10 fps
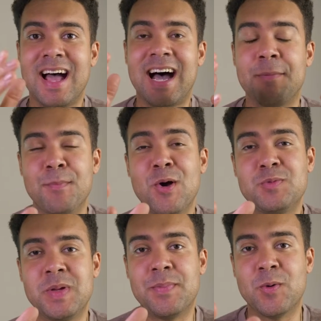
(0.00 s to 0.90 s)
and most
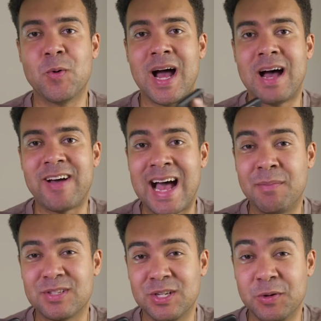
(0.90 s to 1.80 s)
people have
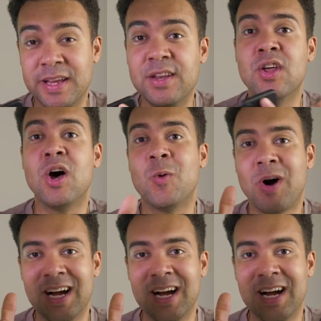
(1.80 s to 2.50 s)
absolutely no